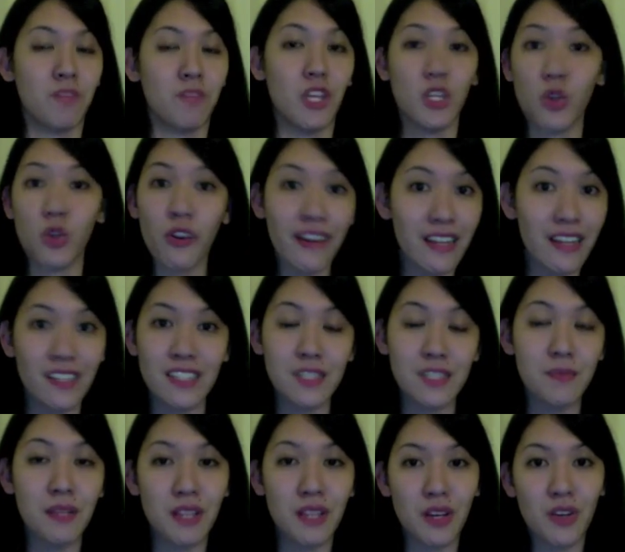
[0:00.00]
The URL is
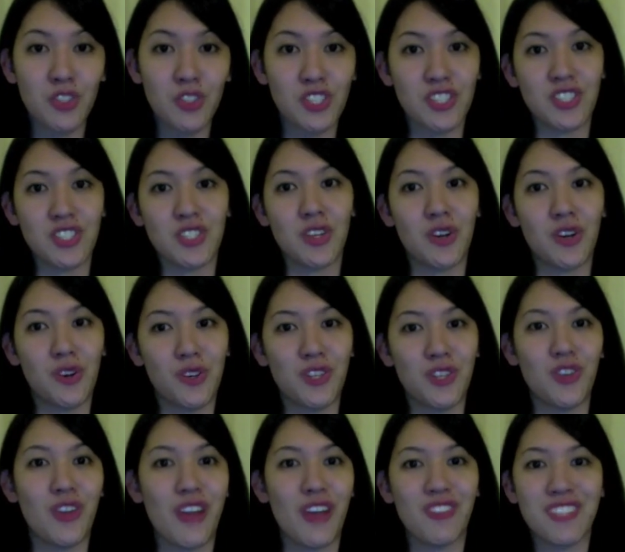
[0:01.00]
below just so you
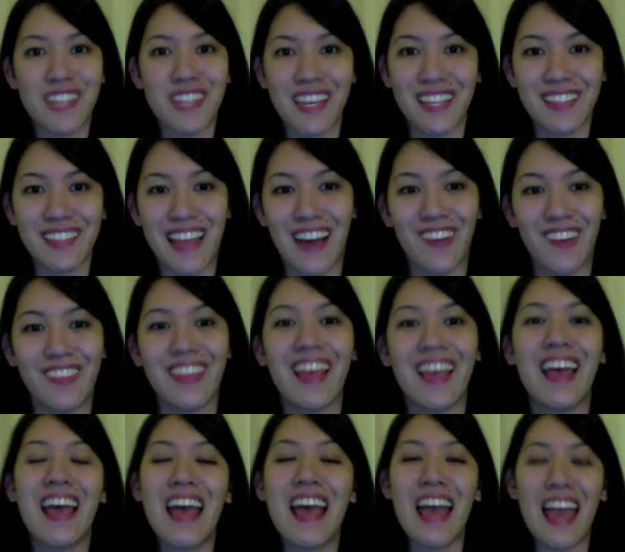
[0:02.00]
don't have to take it down.
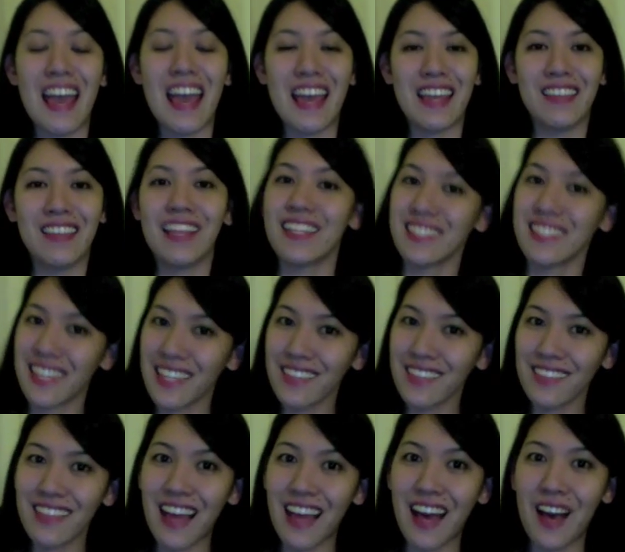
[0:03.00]
And that's it.
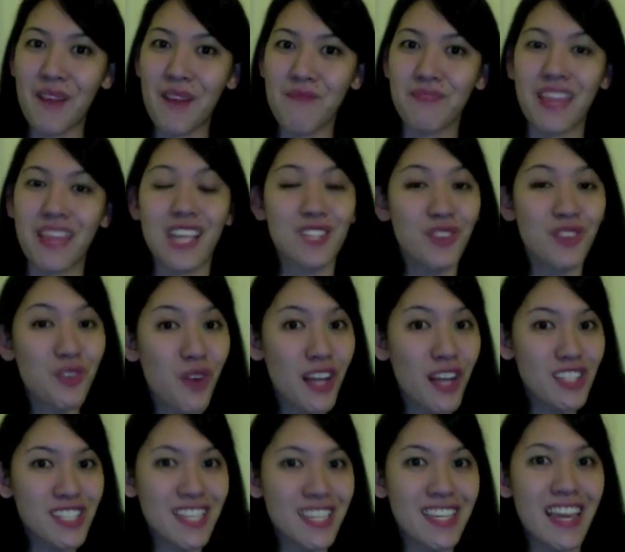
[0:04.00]
Thanks for
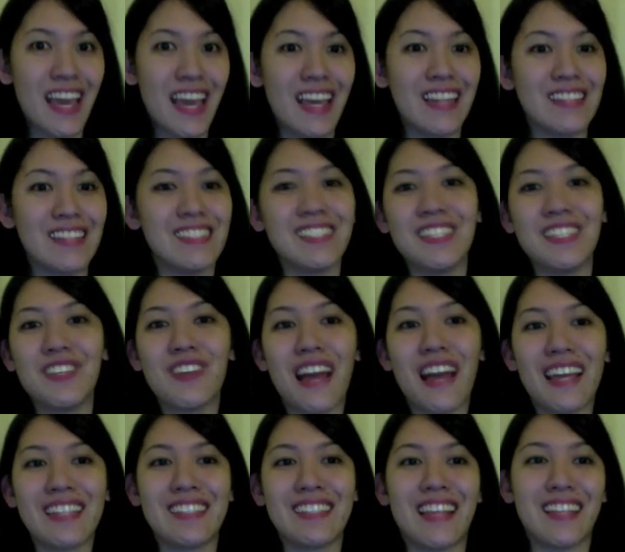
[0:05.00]
watching and see you
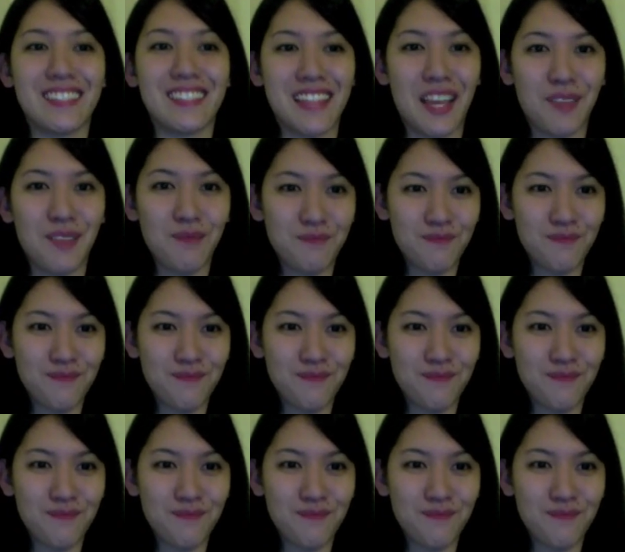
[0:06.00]
guys next time.